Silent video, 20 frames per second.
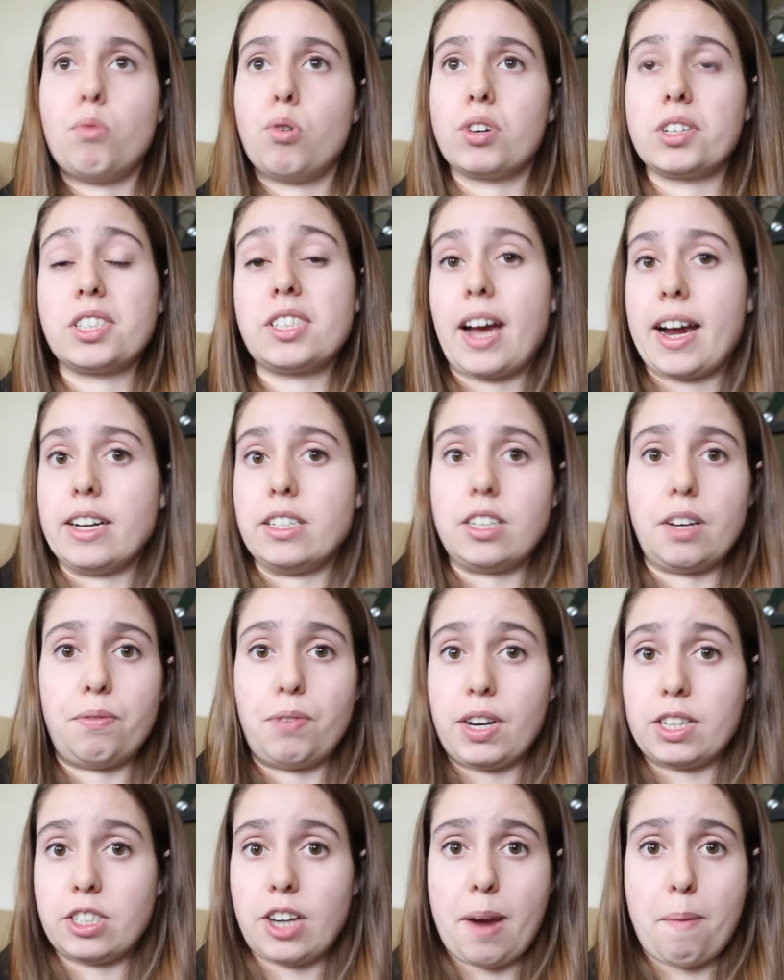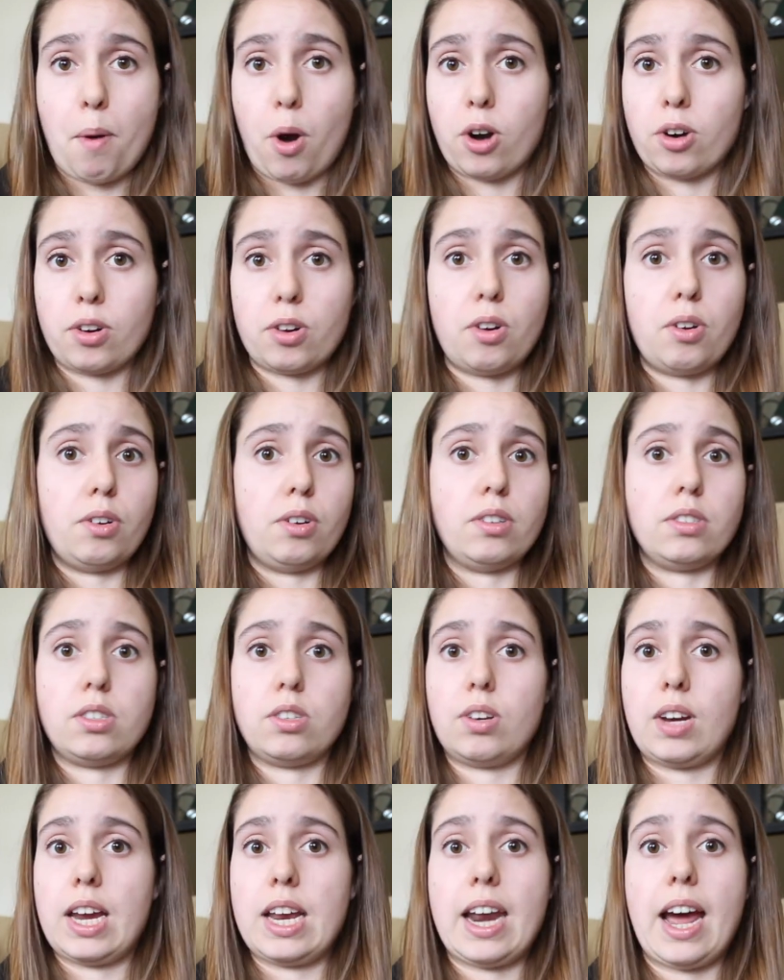more scientific type
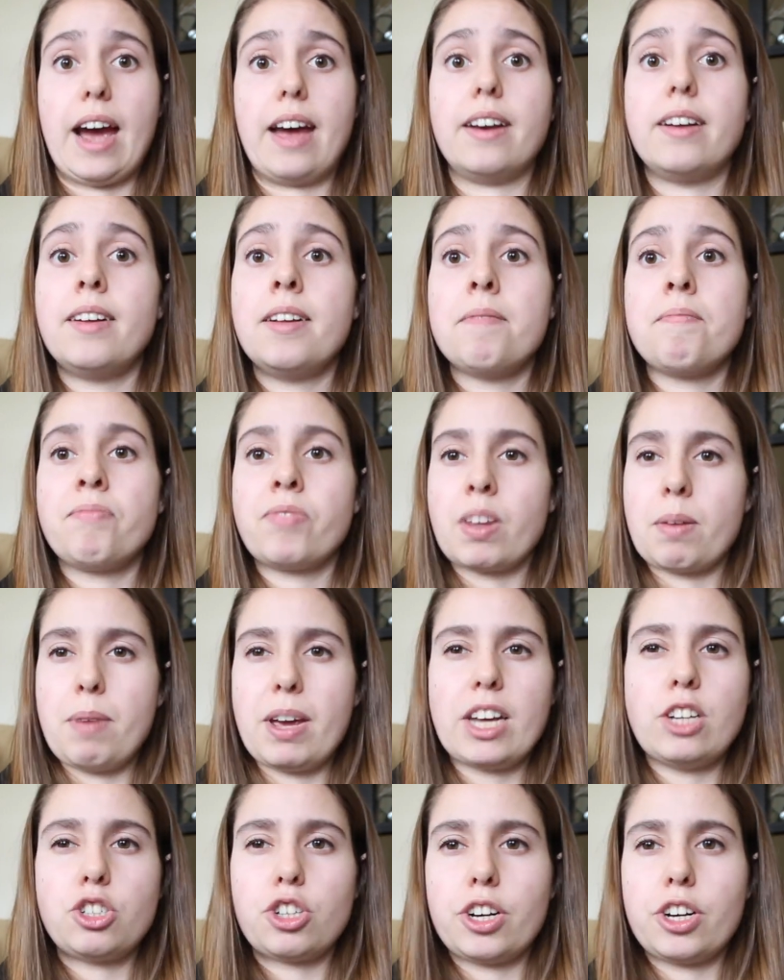articles, making